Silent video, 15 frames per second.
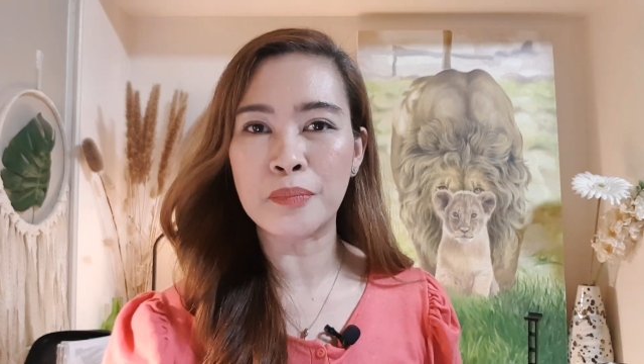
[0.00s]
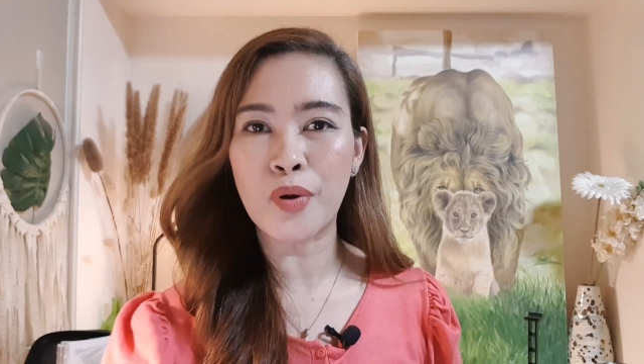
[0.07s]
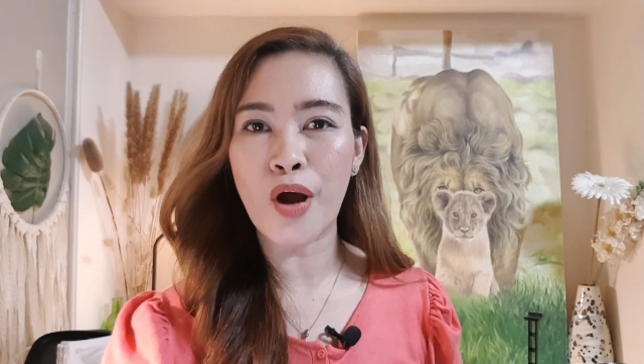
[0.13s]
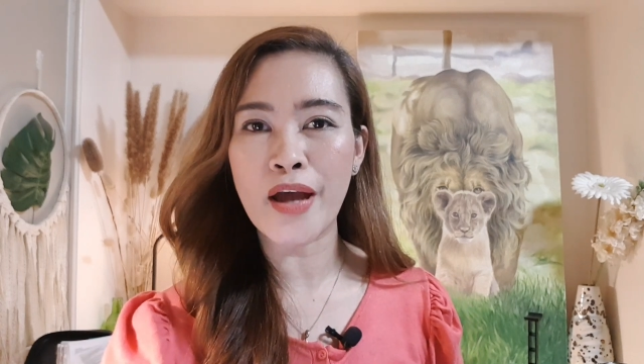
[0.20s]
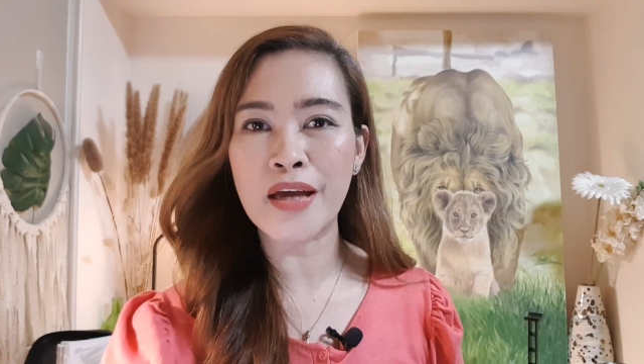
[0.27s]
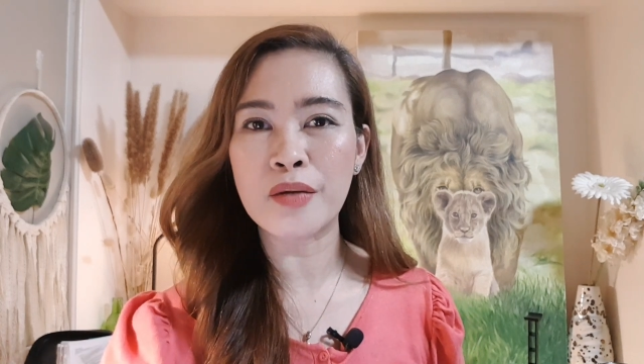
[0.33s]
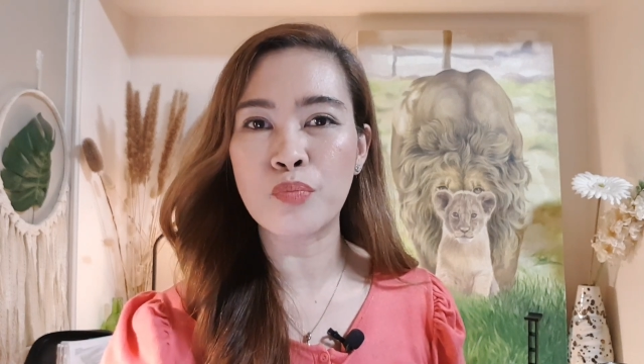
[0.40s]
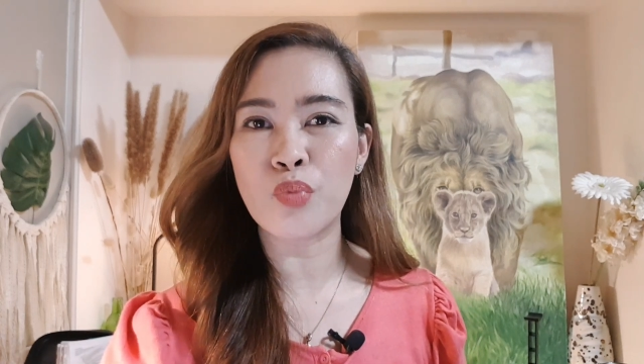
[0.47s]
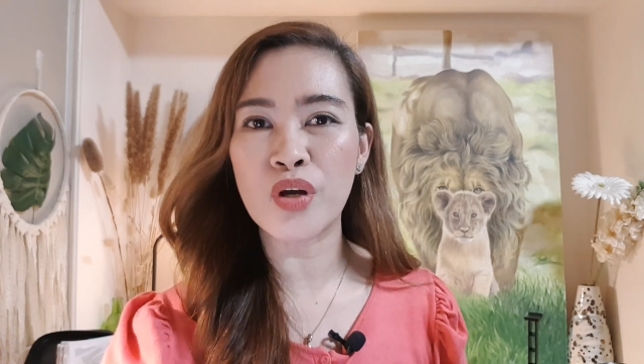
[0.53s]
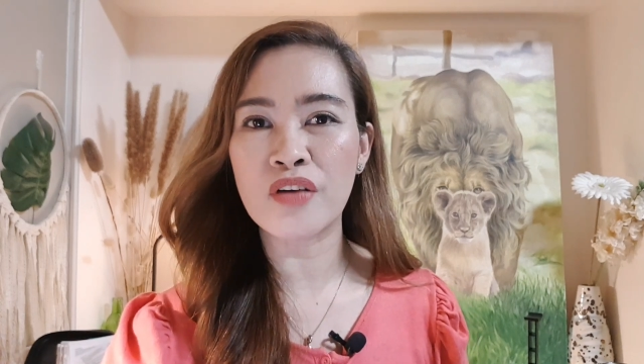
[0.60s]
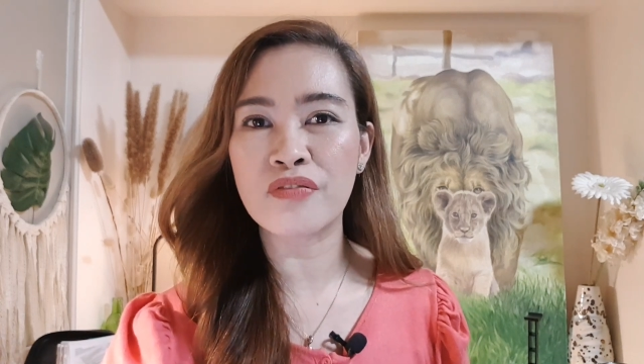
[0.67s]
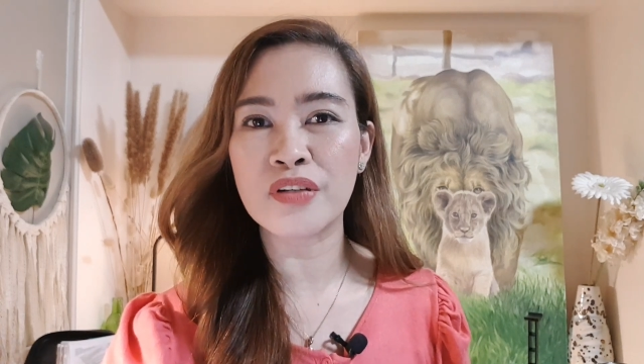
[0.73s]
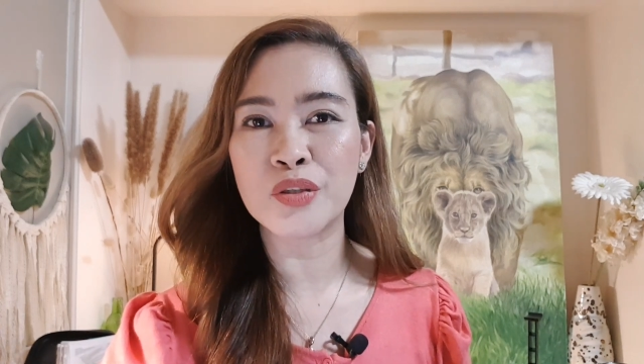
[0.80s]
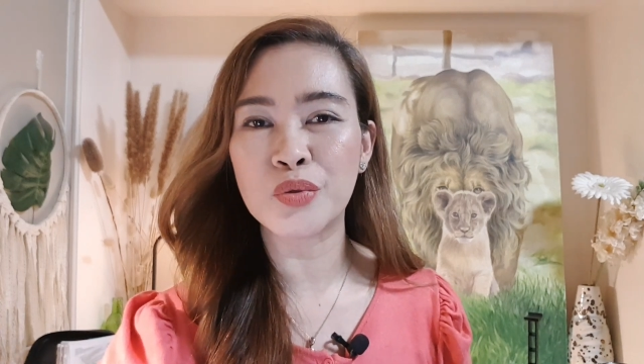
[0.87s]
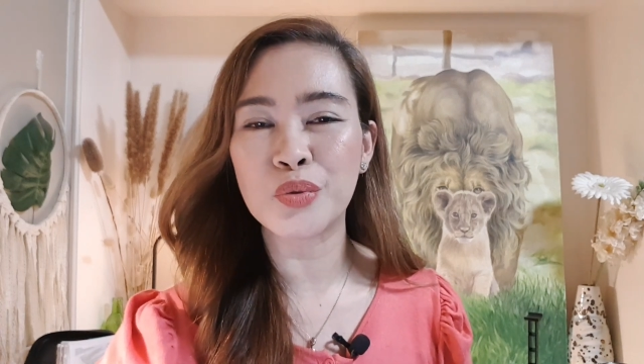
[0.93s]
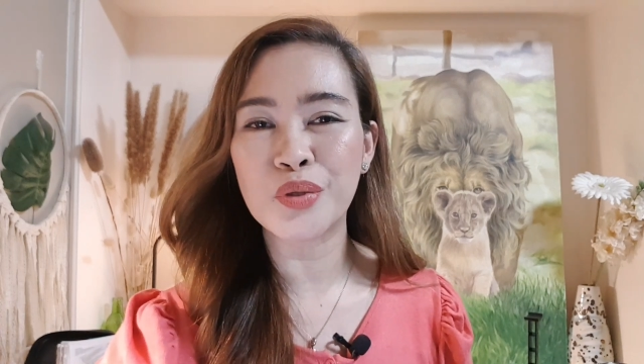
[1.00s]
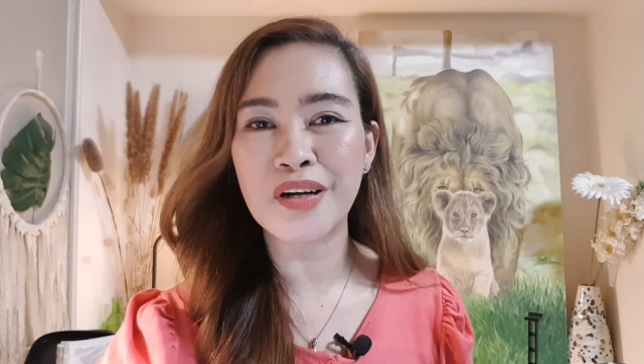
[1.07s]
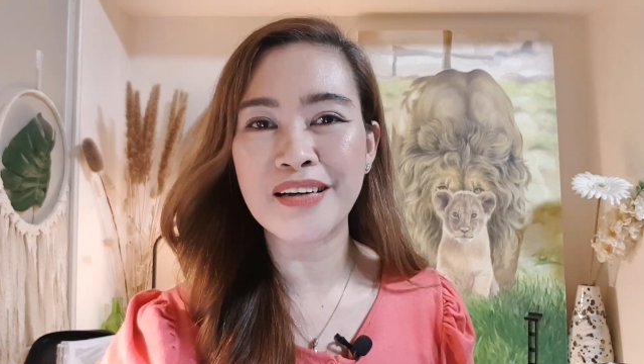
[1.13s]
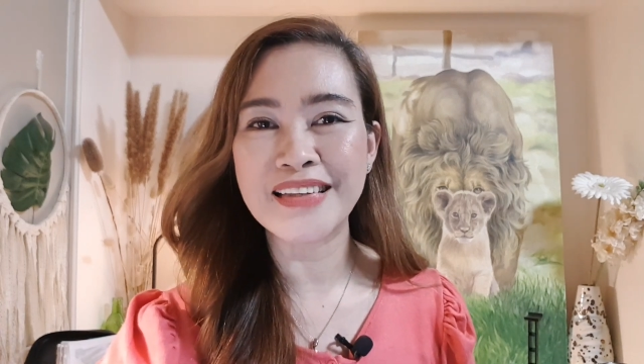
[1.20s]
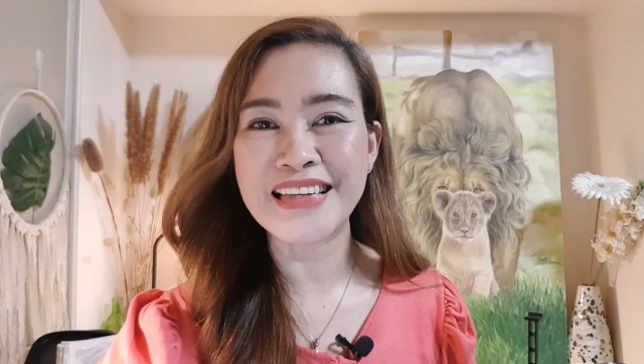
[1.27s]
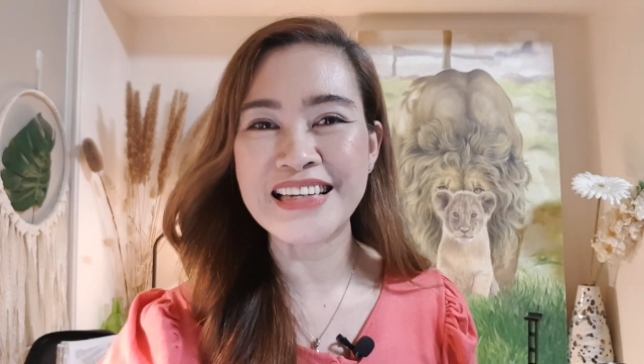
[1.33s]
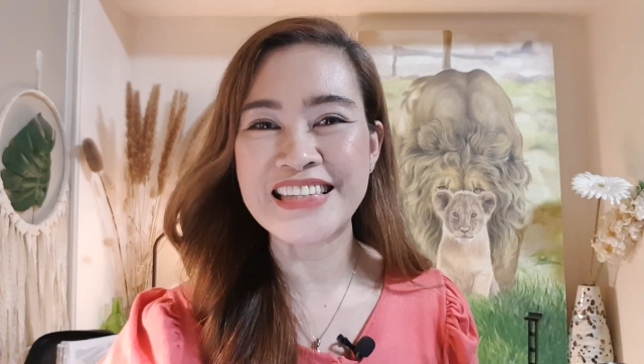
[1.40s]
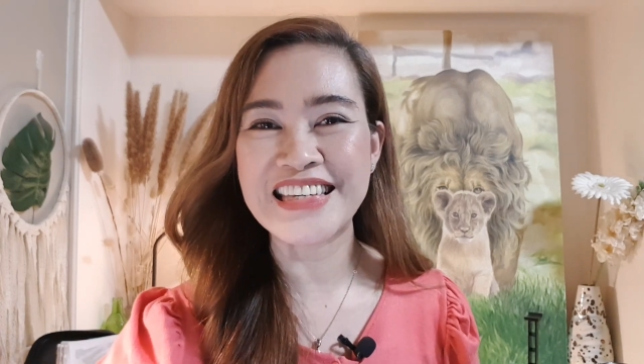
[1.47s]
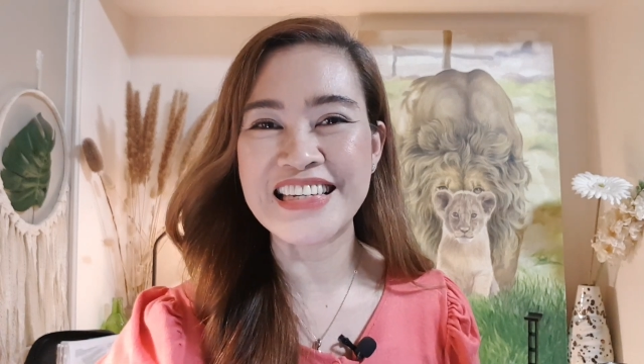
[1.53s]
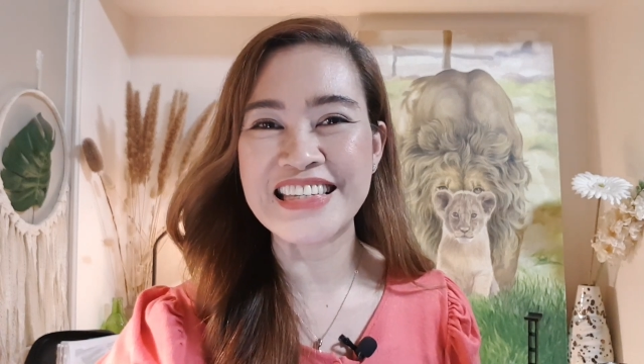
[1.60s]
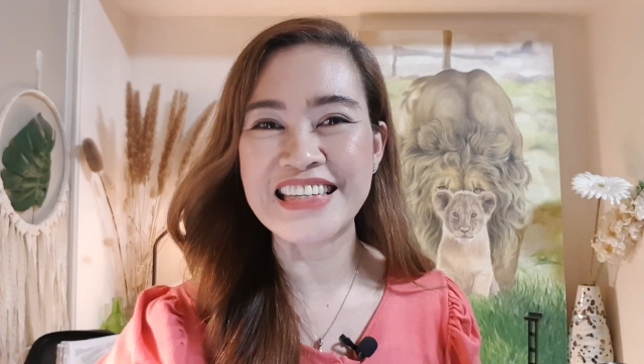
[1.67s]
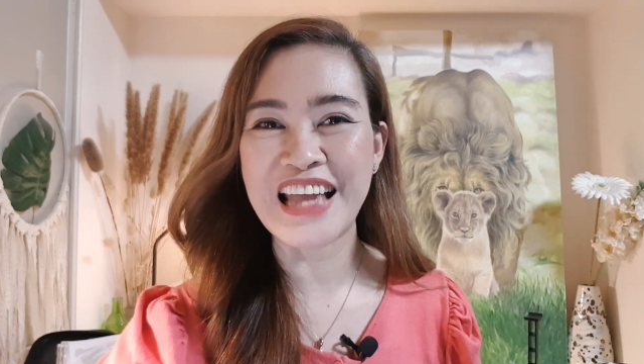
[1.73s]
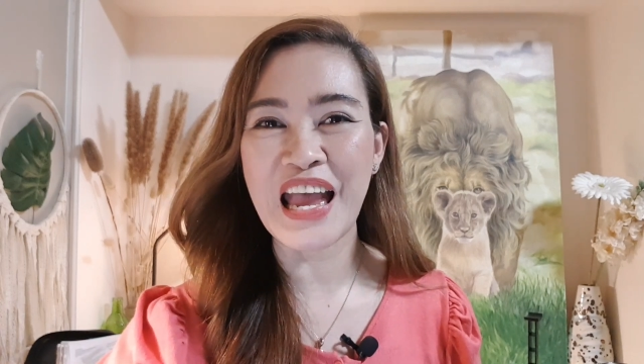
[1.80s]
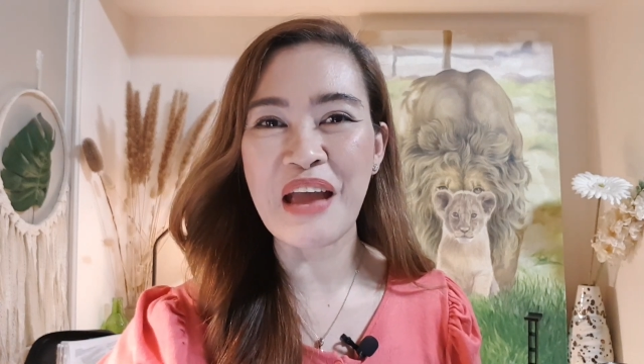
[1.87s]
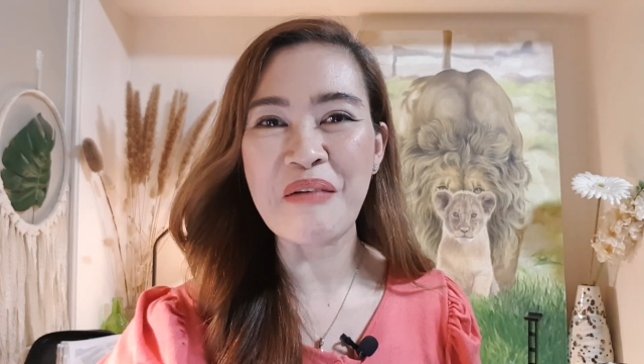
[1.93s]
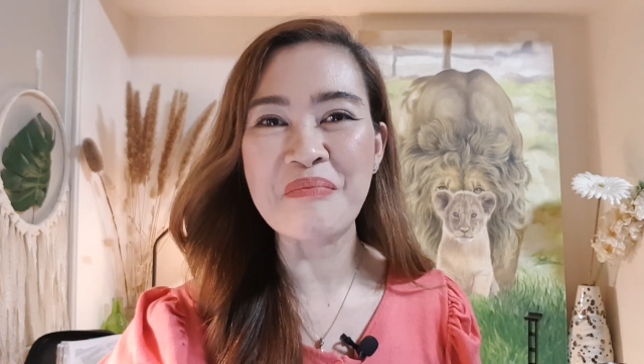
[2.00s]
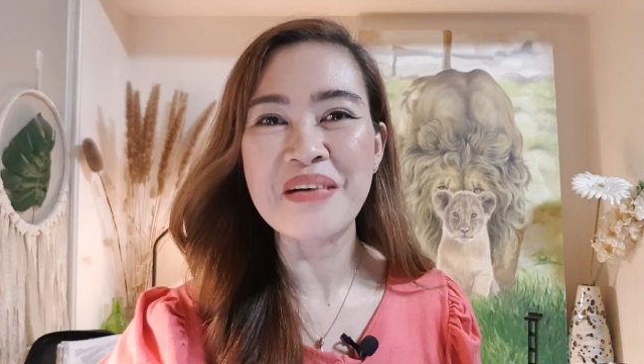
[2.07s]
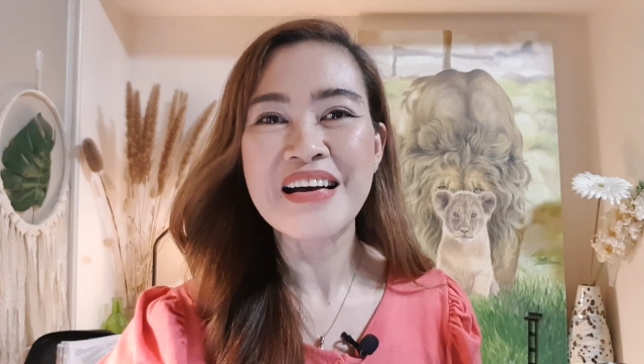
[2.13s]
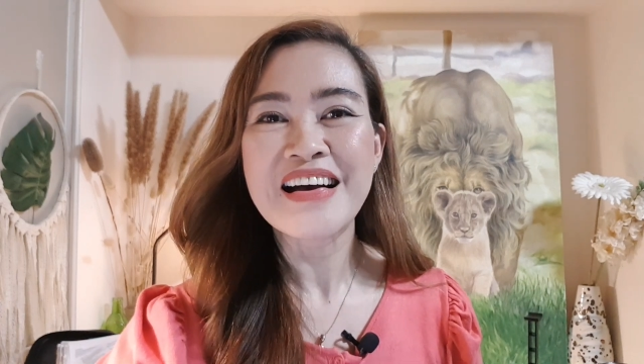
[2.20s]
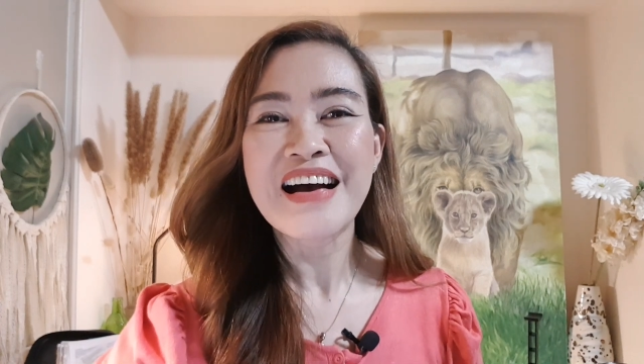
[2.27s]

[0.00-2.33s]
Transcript: Buenaventura, that's his name.